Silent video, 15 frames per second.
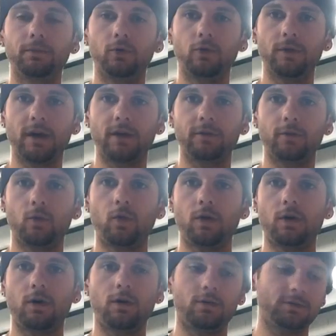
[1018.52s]
pulled out of the
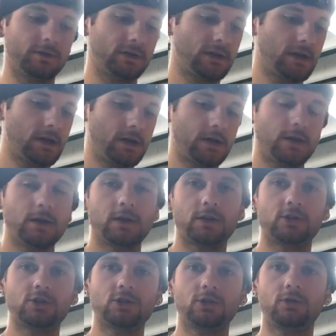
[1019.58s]
walls,
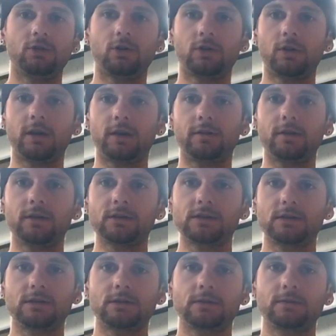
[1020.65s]
it should look like
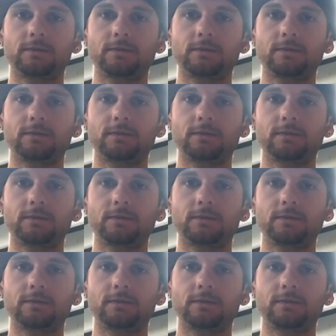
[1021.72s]
this.